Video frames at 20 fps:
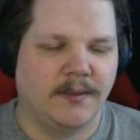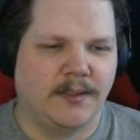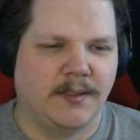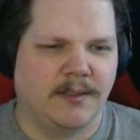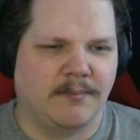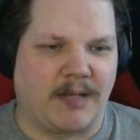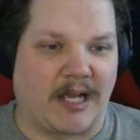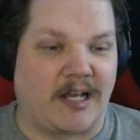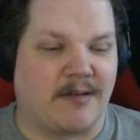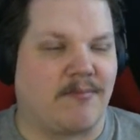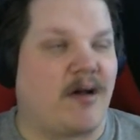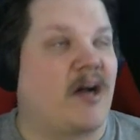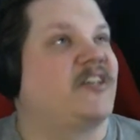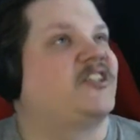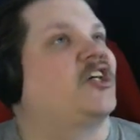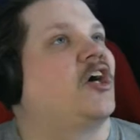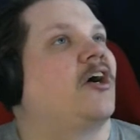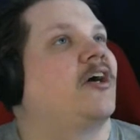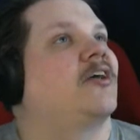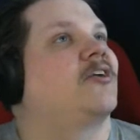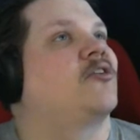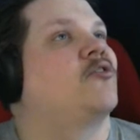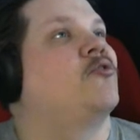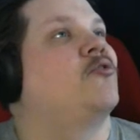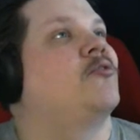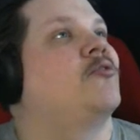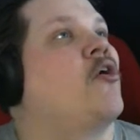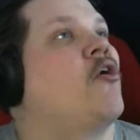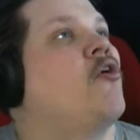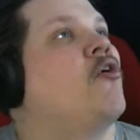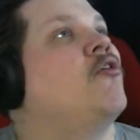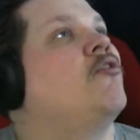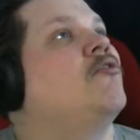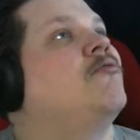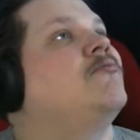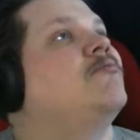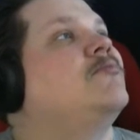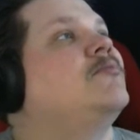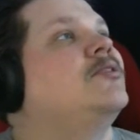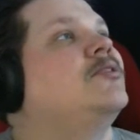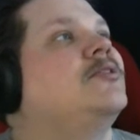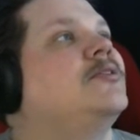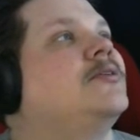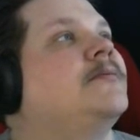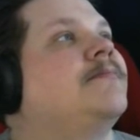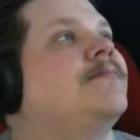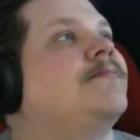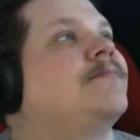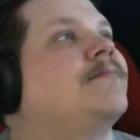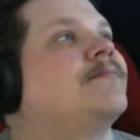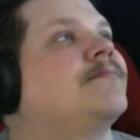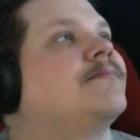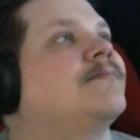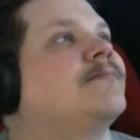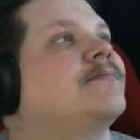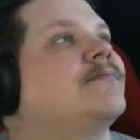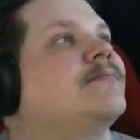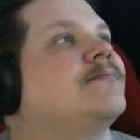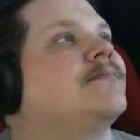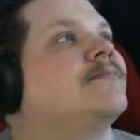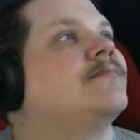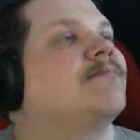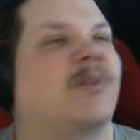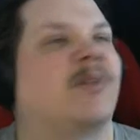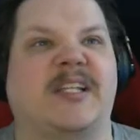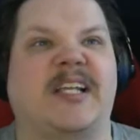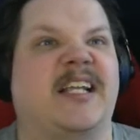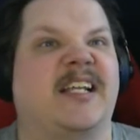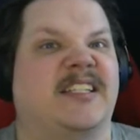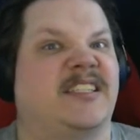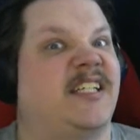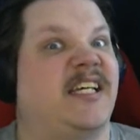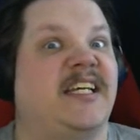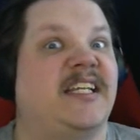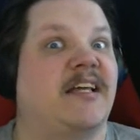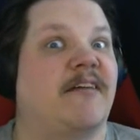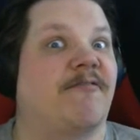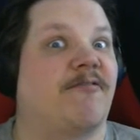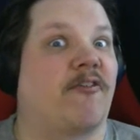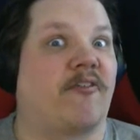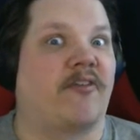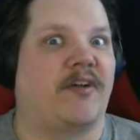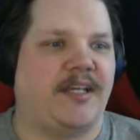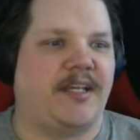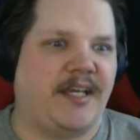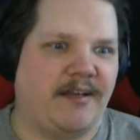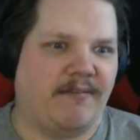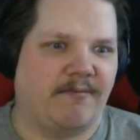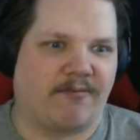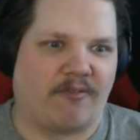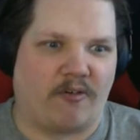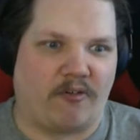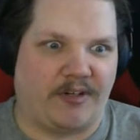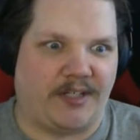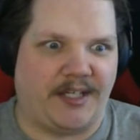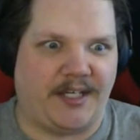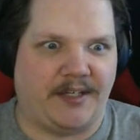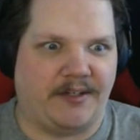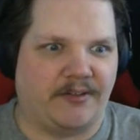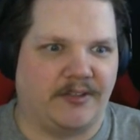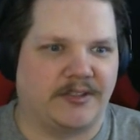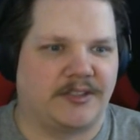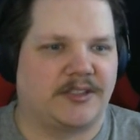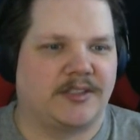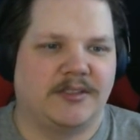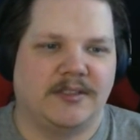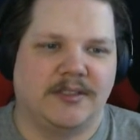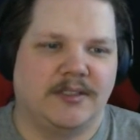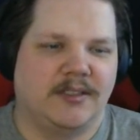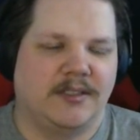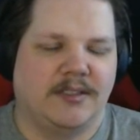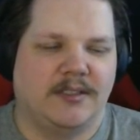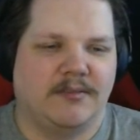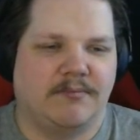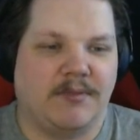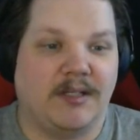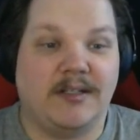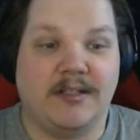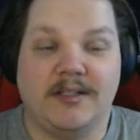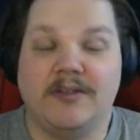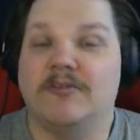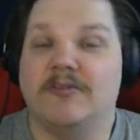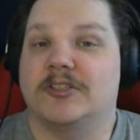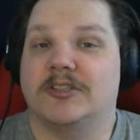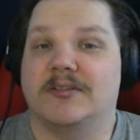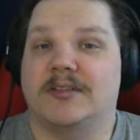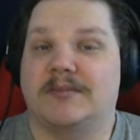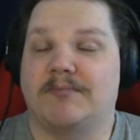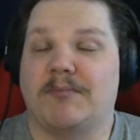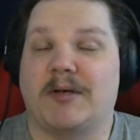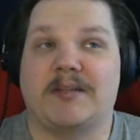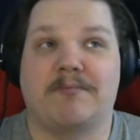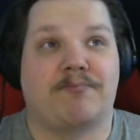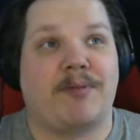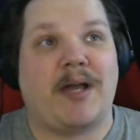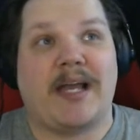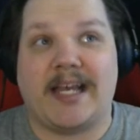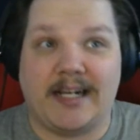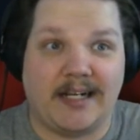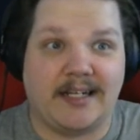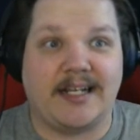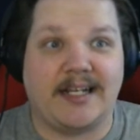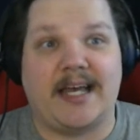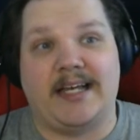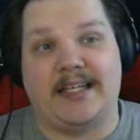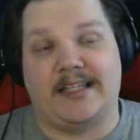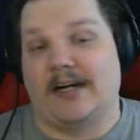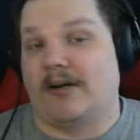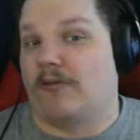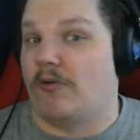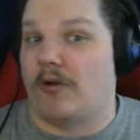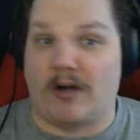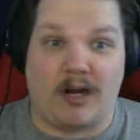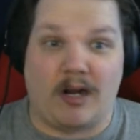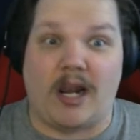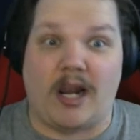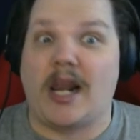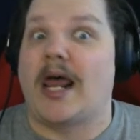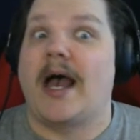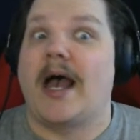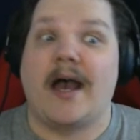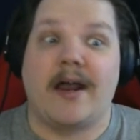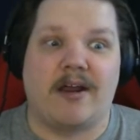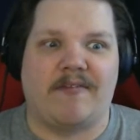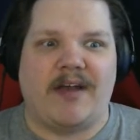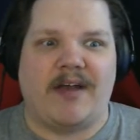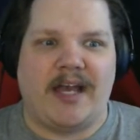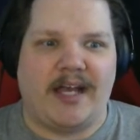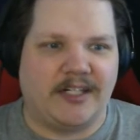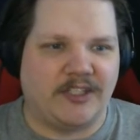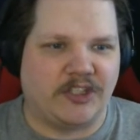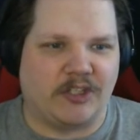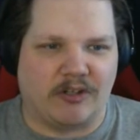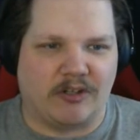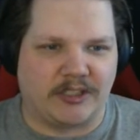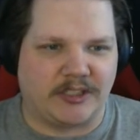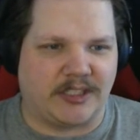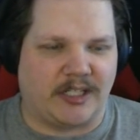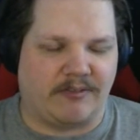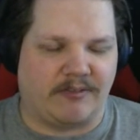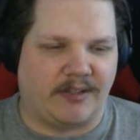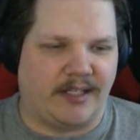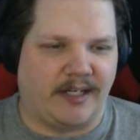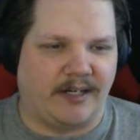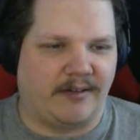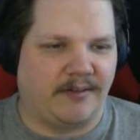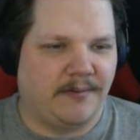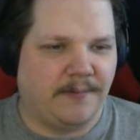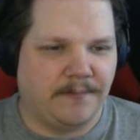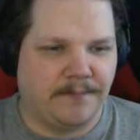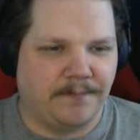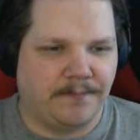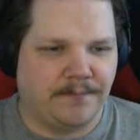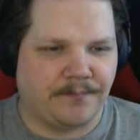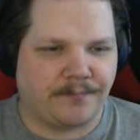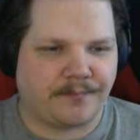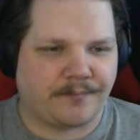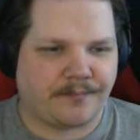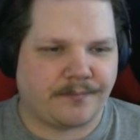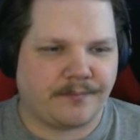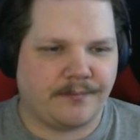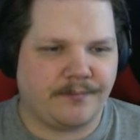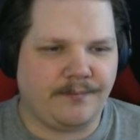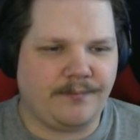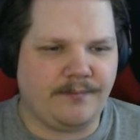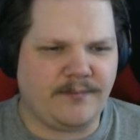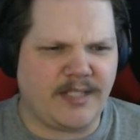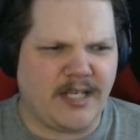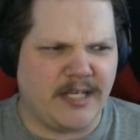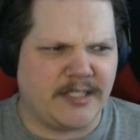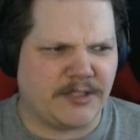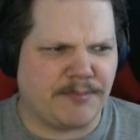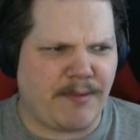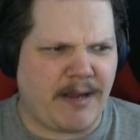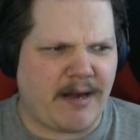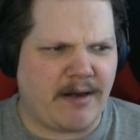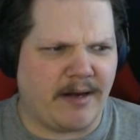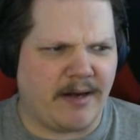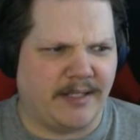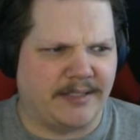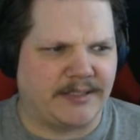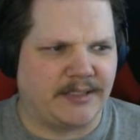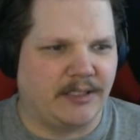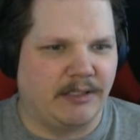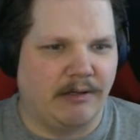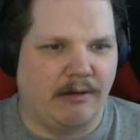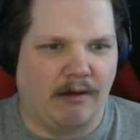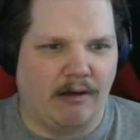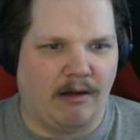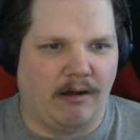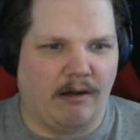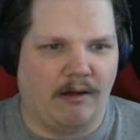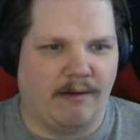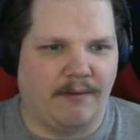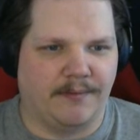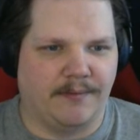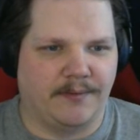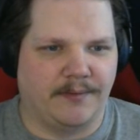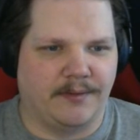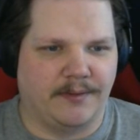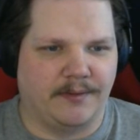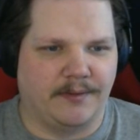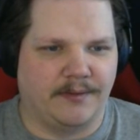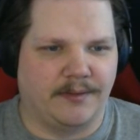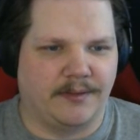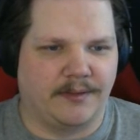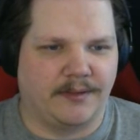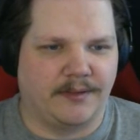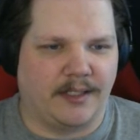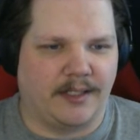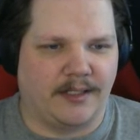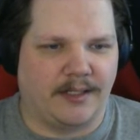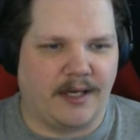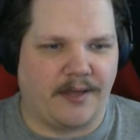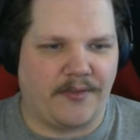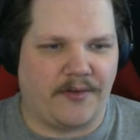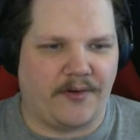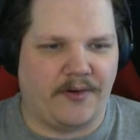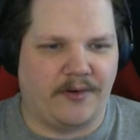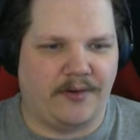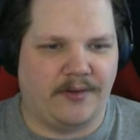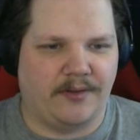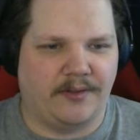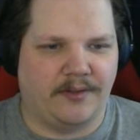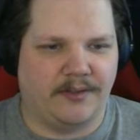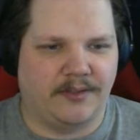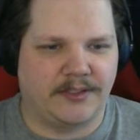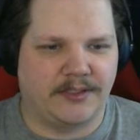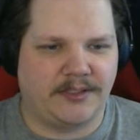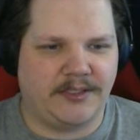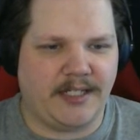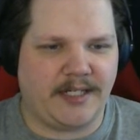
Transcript: Back at my childhood home. But didn't see them for a year, for years. But, it was, but back in the day, there were a lot of hedgehogs out there. Asparagus. Uh, another stick.